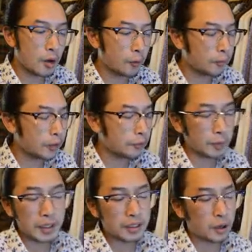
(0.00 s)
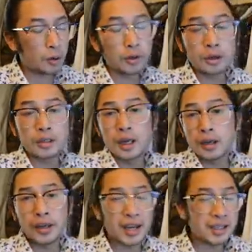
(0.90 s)
hopefully from these code cards,
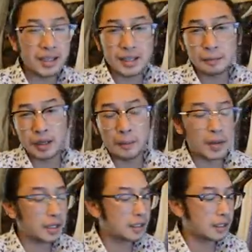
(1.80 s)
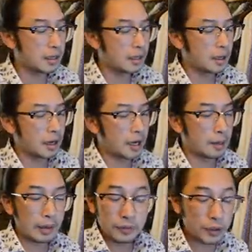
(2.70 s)
you guys get something amazing.
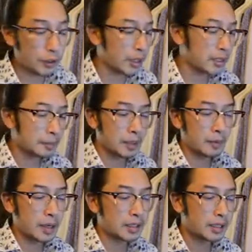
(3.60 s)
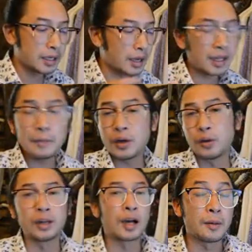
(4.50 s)
Um, if you do get something amazing, let me
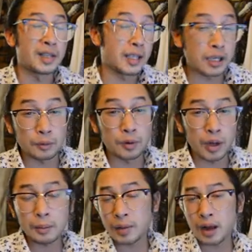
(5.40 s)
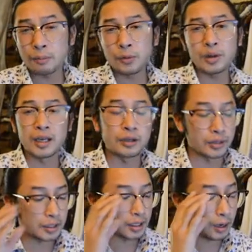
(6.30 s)
know in the comment section below. I'm, I'm really
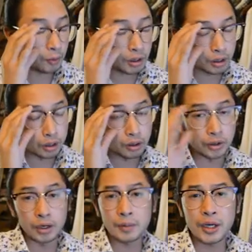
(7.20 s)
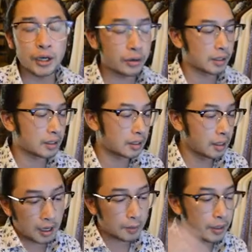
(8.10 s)
interested. I want to know. You know, I'm curious.
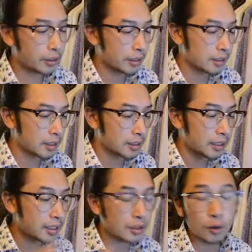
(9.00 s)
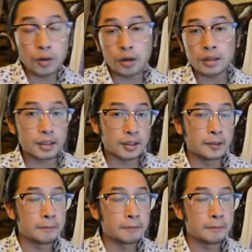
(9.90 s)
I'm curious because these code cards,